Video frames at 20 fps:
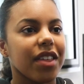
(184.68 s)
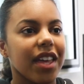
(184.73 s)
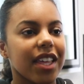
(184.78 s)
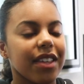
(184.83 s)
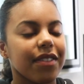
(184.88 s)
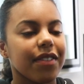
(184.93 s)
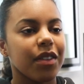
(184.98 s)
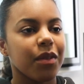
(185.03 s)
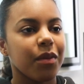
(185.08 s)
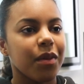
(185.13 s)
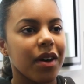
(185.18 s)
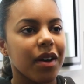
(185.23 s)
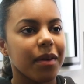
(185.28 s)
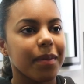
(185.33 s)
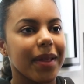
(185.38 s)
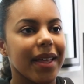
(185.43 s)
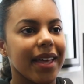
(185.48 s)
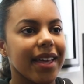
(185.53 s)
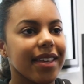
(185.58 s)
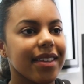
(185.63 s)
things for the
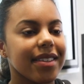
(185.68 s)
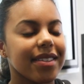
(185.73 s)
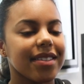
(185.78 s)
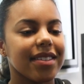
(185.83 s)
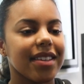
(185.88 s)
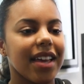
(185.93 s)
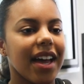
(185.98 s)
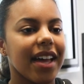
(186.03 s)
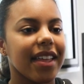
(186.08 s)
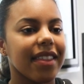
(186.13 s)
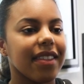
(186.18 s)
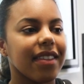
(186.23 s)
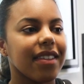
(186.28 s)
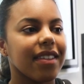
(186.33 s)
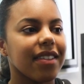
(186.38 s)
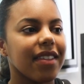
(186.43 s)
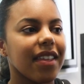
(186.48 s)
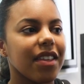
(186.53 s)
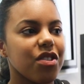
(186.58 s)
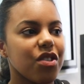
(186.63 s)
workplace and
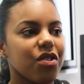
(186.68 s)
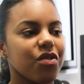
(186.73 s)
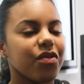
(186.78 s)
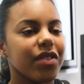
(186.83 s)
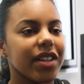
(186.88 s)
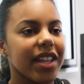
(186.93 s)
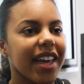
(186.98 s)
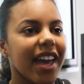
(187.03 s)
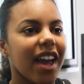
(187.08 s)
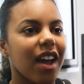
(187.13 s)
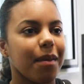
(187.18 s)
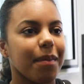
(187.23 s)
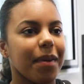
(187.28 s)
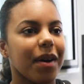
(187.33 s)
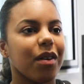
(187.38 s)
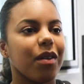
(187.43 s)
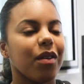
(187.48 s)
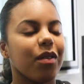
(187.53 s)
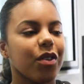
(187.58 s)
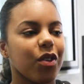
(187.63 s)
they just really care
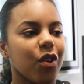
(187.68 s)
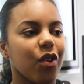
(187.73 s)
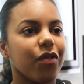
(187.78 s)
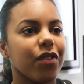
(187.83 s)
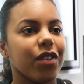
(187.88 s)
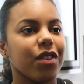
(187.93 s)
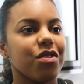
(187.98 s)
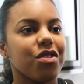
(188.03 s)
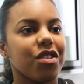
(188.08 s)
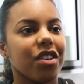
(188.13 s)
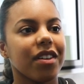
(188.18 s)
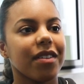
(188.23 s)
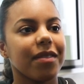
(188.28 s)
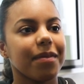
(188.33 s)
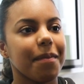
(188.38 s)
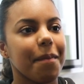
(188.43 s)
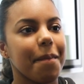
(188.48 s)
about your future.